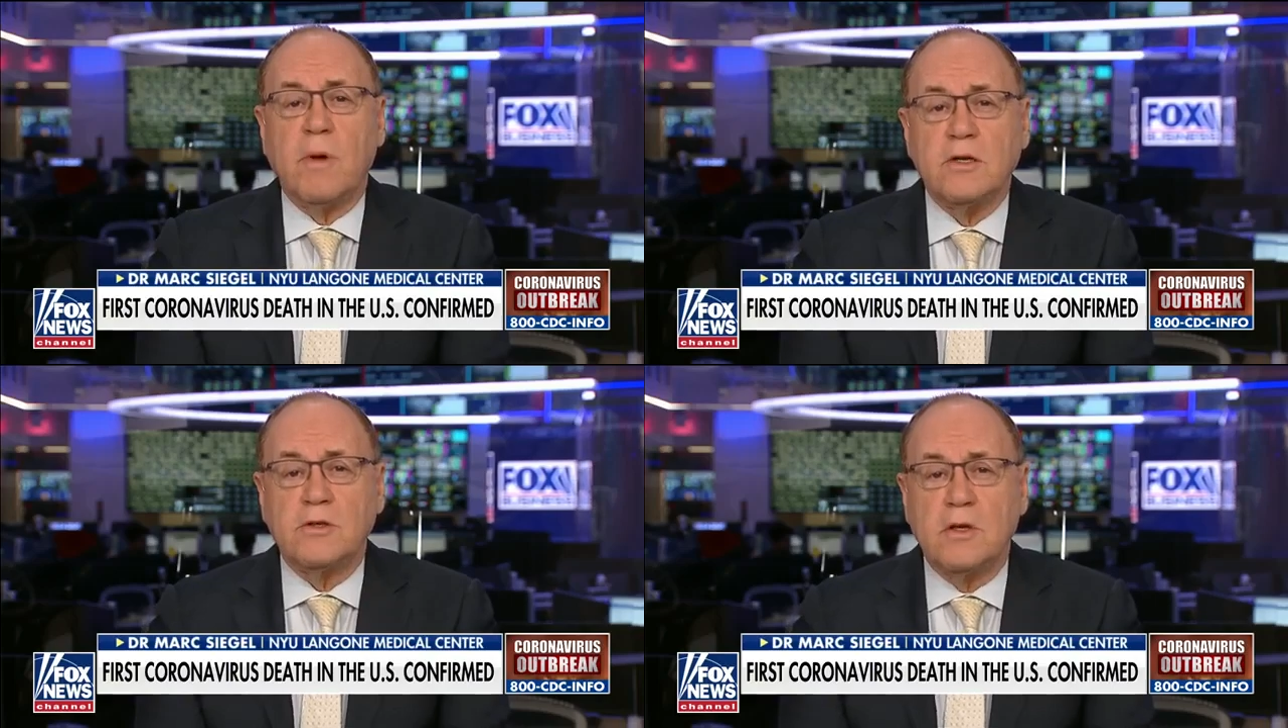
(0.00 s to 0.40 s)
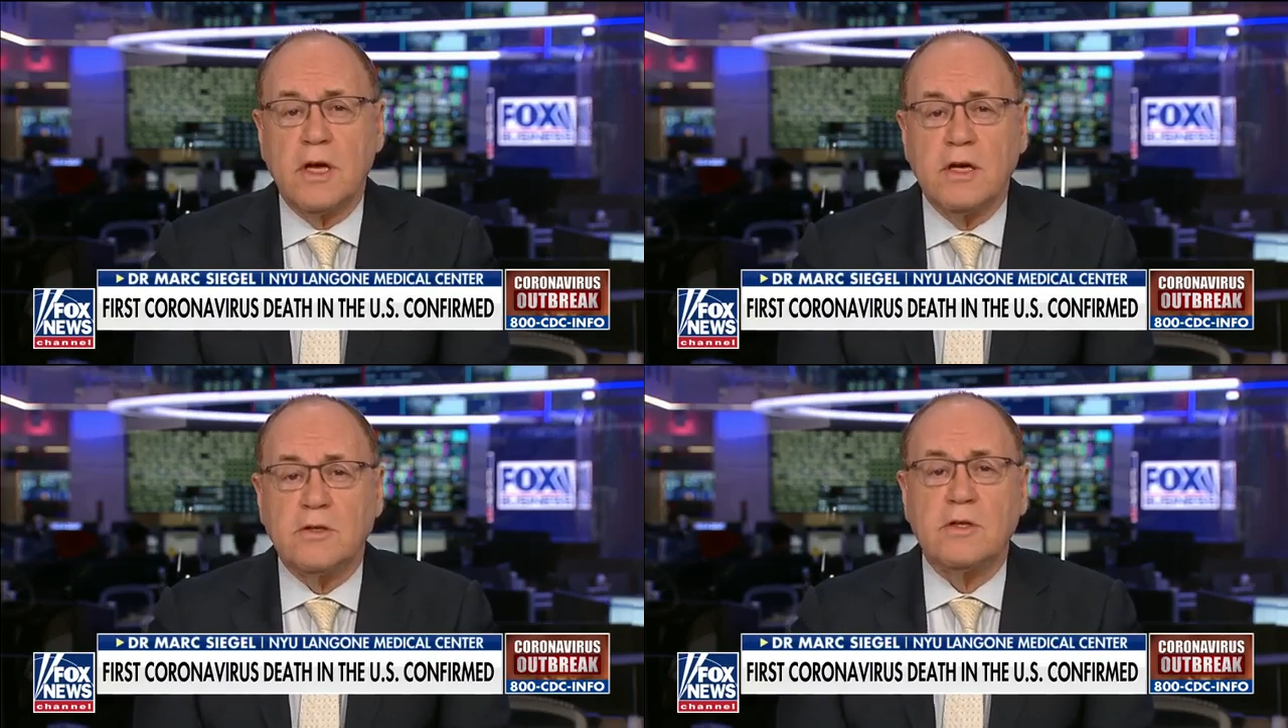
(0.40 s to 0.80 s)
muscle
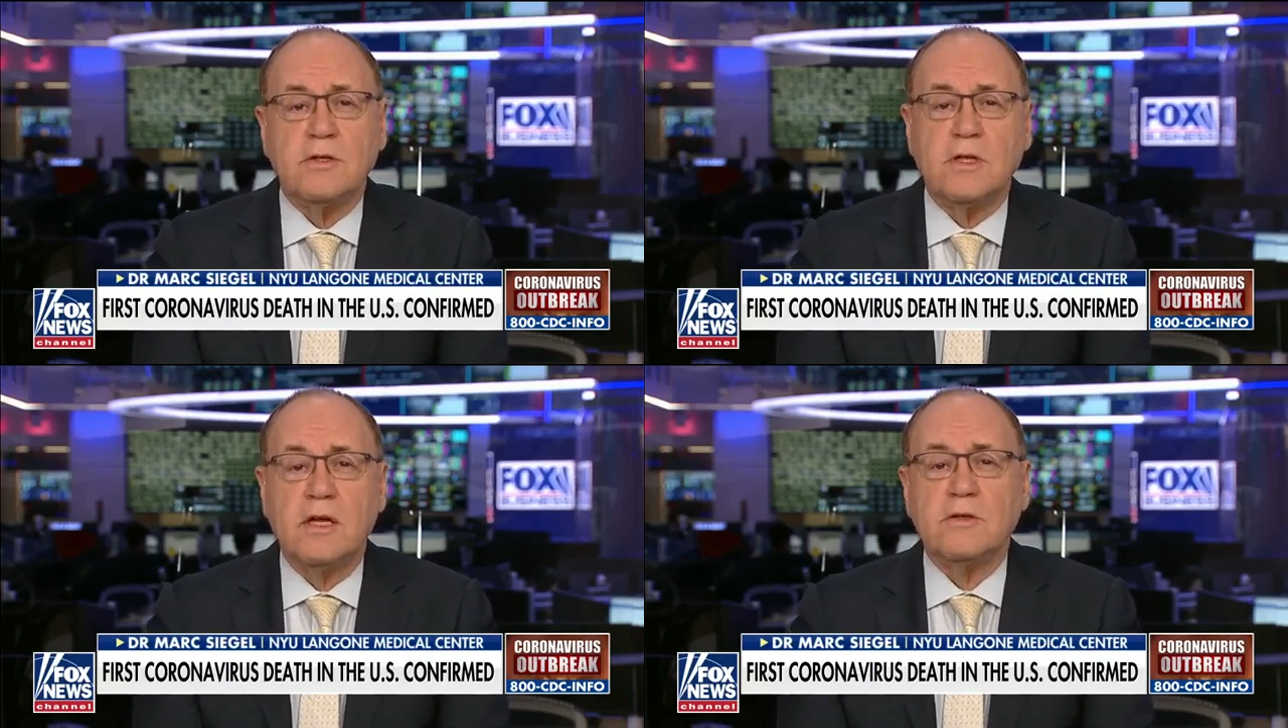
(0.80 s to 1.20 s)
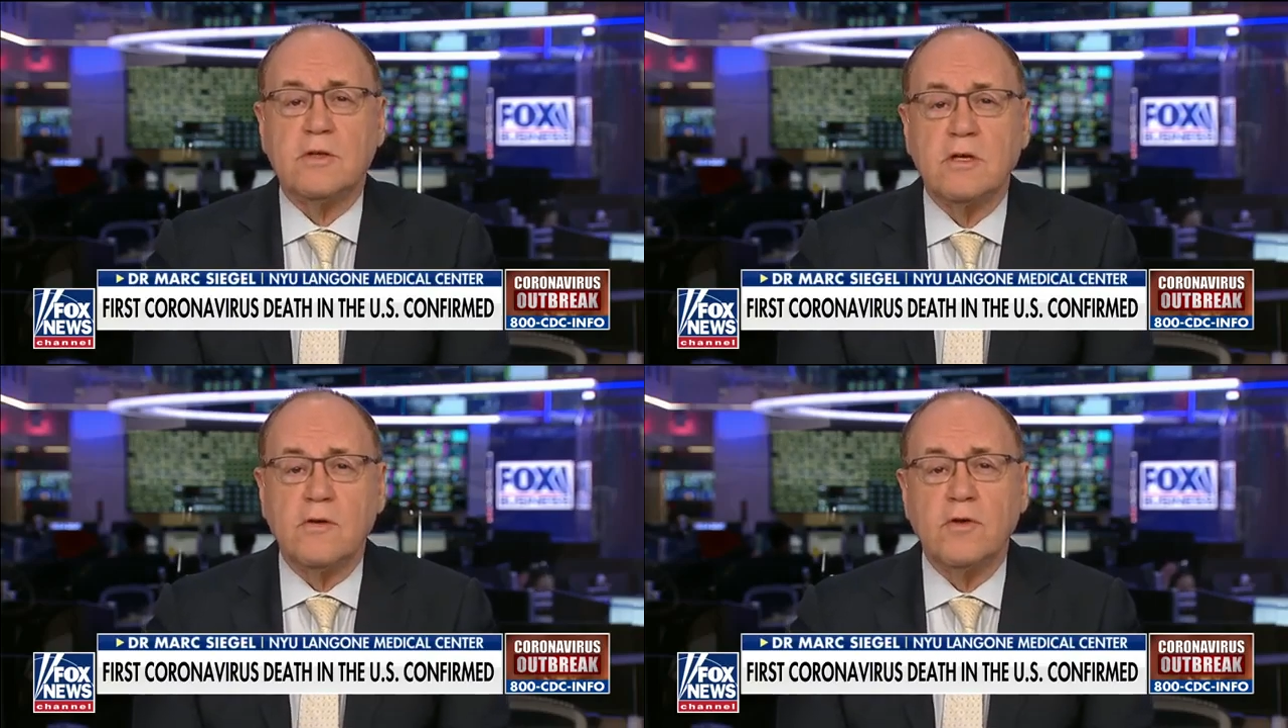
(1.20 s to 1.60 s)
aches. This tends
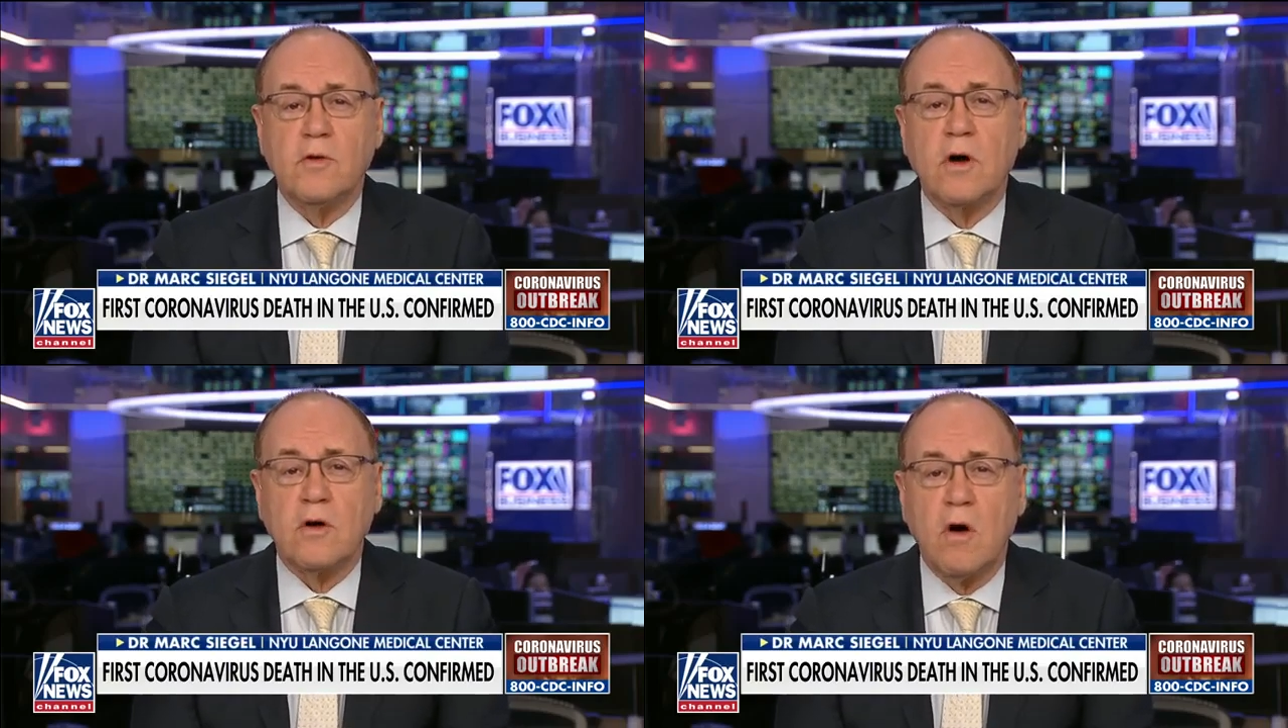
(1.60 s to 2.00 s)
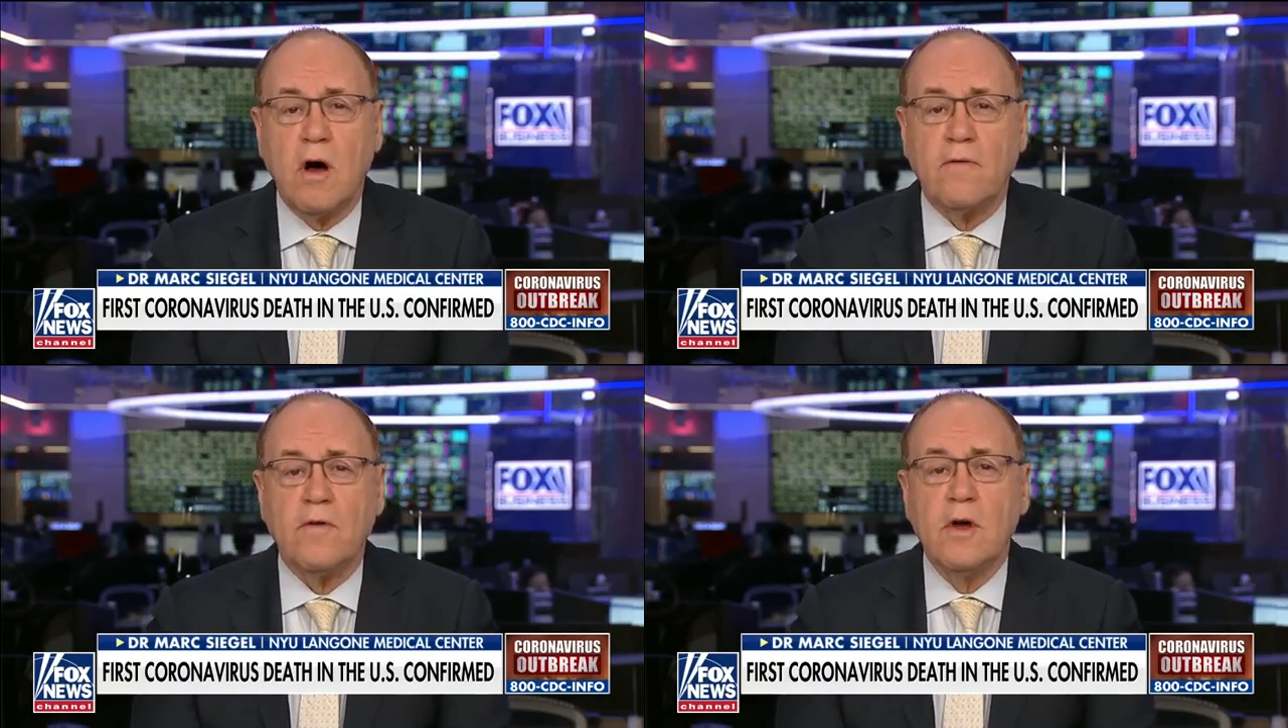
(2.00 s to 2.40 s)
to give you a
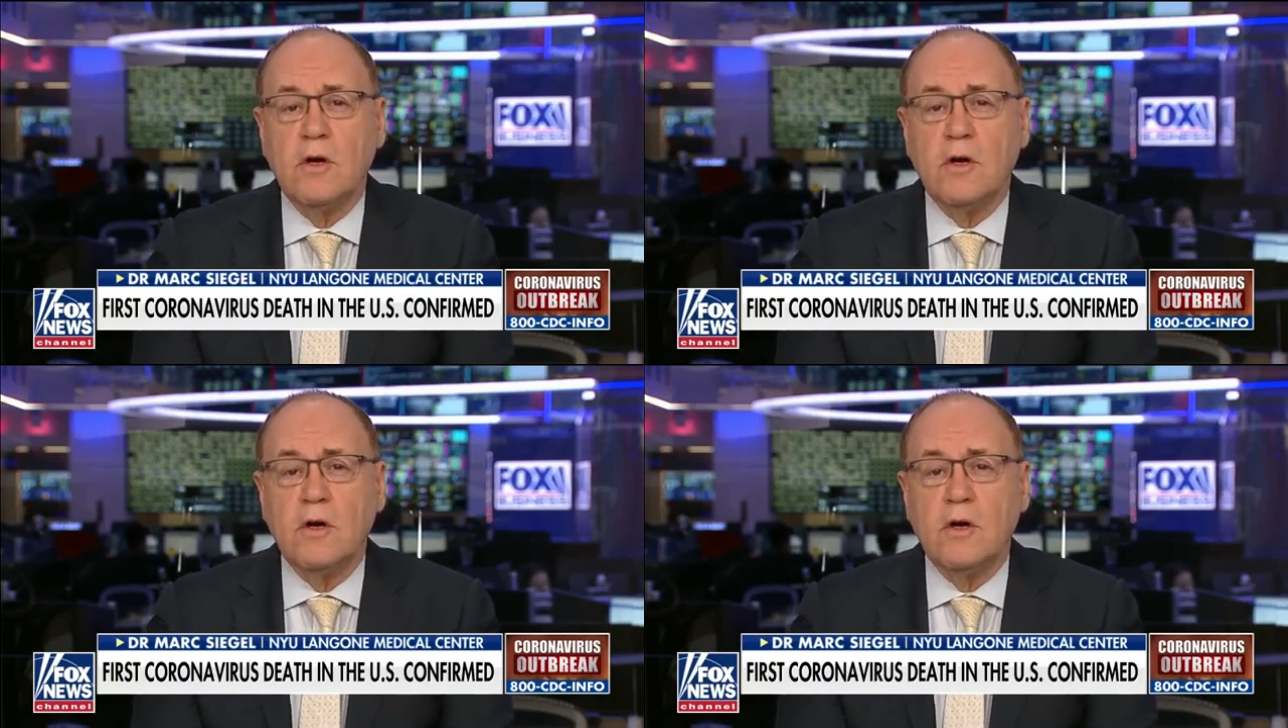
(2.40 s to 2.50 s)
cough,